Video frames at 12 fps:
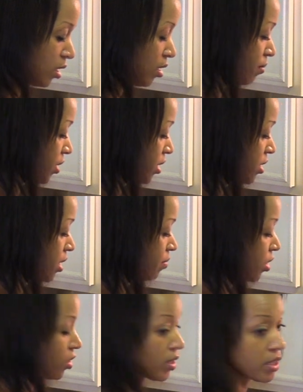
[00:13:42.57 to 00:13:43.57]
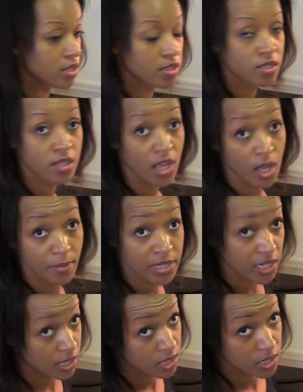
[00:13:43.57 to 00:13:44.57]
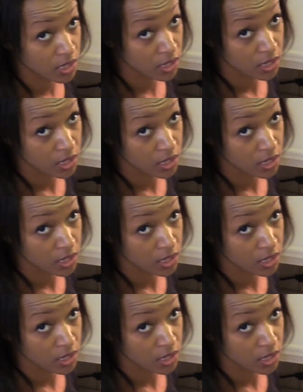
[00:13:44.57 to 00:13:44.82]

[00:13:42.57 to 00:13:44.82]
And because I'm curious, I'm gonna taste